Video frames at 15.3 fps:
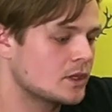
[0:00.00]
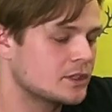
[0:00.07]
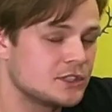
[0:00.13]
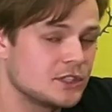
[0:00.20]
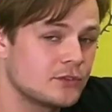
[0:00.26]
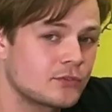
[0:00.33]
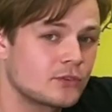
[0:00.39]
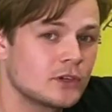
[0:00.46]

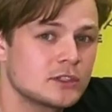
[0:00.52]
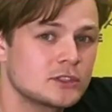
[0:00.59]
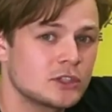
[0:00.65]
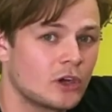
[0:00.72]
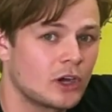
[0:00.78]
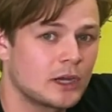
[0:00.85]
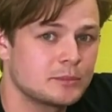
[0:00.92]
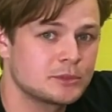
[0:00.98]
different
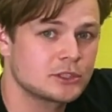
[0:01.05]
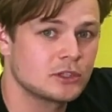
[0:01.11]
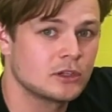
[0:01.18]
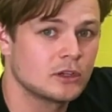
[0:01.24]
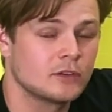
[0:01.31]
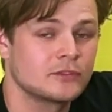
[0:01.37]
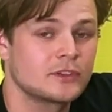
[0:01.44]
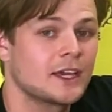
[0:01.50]
types
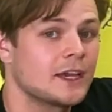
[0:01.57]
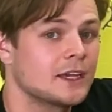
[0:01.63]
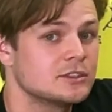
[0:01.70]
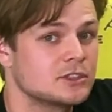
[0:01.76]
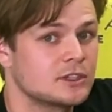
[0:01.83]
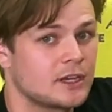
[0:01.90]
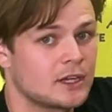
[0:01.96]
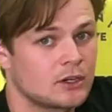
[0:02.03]
of kegs
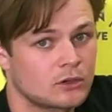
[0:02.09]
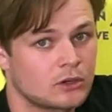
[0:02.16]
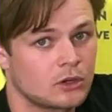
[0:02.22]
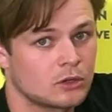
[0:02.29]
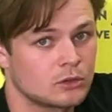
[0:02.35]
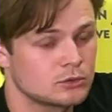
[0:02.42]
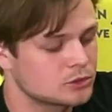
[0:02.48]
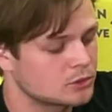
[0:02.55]
and
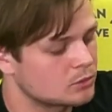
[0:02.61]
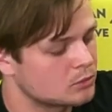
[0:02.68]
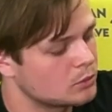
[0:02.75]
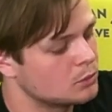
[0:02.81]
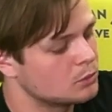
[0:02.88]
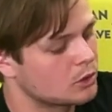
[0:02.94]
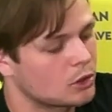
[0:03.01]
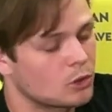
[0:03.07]
alcohols
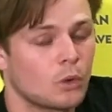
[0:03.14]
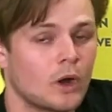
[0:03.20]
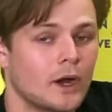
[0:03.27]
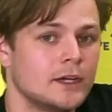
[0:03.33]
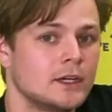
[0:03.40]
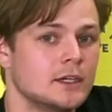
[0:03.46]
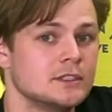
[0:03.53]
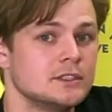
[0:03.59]
will
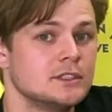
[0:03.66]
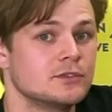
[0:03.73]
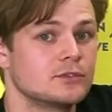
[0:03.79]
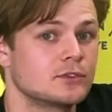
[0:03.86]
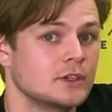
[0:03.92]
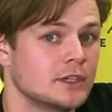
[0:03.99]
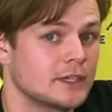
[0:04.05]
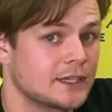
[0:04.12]
require
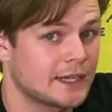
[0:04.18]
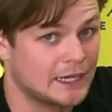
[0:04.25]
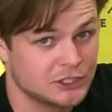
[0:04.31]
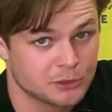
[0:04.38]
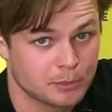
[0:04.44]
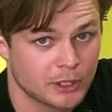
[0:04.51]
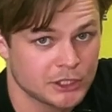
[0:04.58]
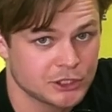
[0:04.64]
different gas
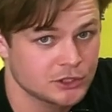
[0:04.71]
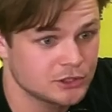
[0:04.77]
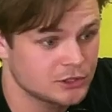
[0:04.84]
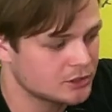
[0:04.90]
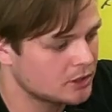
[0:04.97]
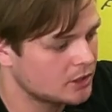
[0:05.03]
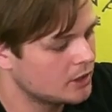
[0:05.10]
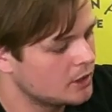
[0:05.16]

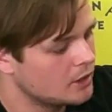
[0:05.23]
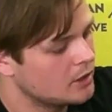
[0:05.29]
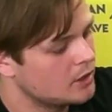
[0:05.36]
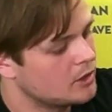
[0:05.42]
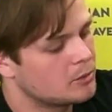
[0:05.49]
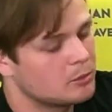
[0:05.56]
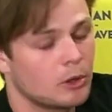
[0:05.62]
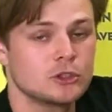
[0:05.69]
pressures.
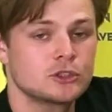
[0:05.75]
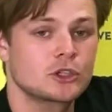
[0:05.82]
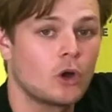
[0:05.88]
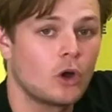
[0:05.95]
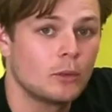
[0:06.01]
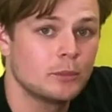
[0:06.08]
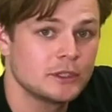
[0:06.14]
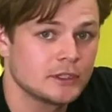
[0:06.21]
Most
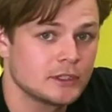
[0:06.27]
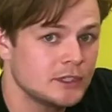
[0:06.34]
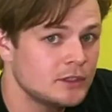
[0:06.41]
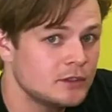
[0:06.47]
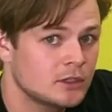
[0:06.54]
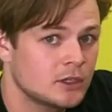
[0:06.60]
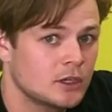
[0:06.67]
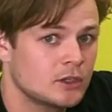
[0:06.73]

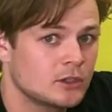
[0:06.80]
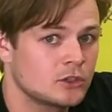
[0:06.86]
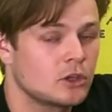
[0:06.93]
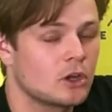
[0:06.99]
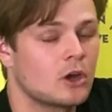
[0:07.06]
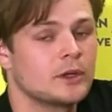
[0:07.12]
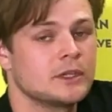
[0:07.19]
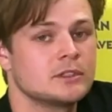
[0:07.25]
commonly, you're
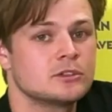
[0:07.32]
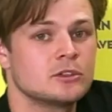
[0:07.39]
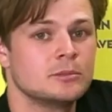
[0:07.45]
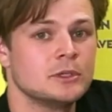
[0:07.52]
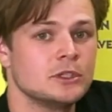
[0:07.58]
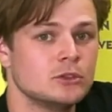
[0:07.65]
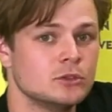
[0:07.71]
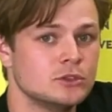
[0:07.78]
going to be
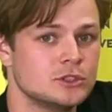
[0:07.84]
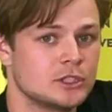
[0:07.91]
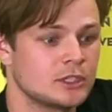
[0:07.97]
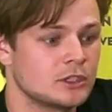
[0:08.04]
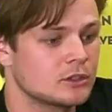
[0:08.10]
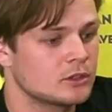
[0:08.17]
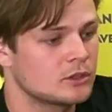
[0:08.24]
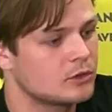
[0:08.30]
using
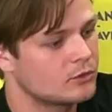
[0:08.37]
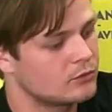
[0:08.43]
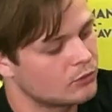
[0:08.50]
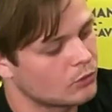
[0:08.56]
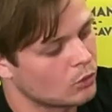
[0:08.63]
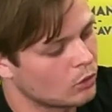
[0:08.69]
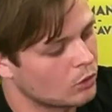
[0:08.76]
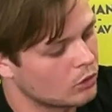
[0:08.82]
it
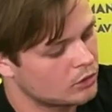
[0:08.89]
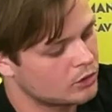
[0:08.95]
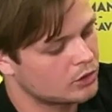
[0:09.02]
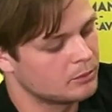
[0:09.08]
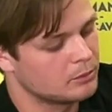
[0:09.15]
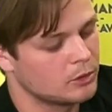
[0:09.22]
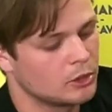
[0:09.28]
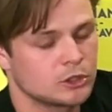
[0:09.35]
for
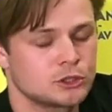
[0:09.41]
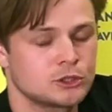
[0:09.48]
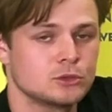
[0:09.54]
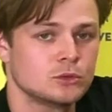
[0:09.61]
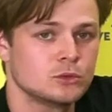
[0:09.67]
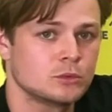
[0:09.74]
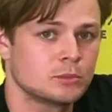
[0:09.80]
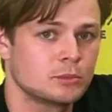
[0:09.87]

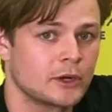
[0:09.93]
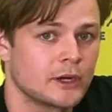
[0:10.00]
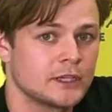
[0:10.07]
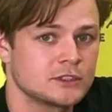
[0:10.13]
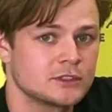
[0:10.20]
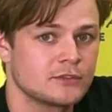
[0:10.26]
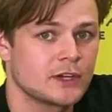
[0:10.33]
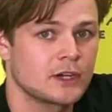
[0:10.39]
commercial
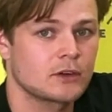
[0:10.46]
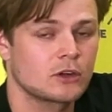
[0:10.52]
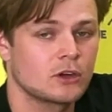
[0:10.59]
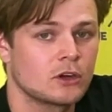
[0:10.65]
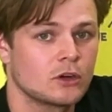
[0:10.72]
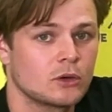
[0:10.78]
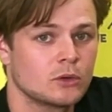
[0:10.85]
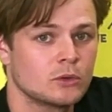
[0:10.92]
brands of
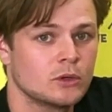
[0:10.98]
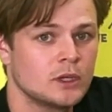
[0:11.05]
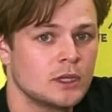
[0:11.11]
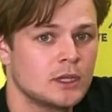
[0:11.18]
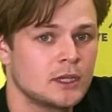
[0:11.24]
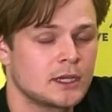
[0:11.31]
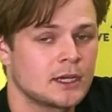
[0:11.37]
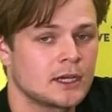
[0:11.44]
alcohol
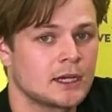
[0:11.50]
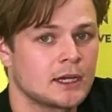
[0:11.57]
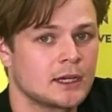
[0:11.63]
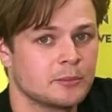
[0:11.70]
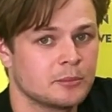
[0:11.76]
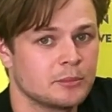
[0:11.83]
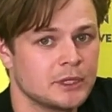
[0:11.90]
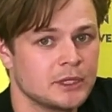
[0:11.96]

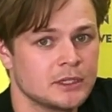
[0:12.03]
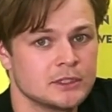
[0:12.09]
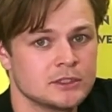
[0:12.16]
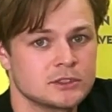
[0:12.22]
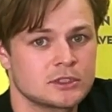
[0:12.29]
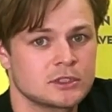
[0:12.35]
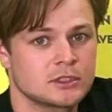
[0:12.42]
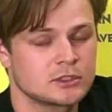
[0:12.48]
and
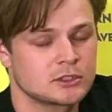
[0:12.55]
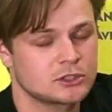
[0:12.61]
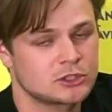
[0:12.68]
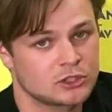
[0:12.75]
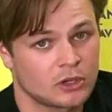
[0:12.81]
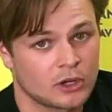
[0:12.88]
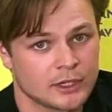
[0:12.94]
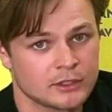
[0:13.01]
beers,
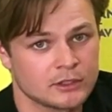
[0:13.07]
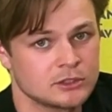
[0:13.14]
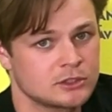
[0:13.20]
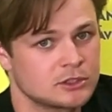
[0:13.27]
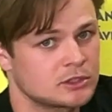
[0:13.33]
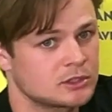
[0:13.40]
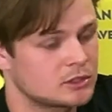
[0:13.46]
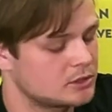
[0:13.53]

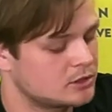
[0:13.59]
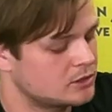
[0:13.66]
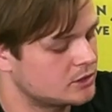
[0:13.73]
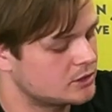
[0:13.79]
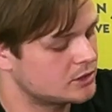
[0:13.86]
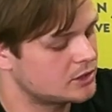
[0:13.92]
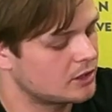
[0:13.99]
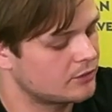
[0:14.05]
ciders,
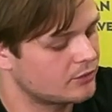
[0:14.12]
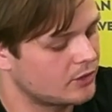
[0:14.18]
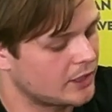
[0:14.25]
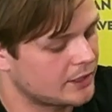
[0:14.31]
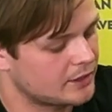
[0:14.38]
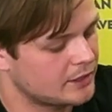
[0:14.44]
stuff like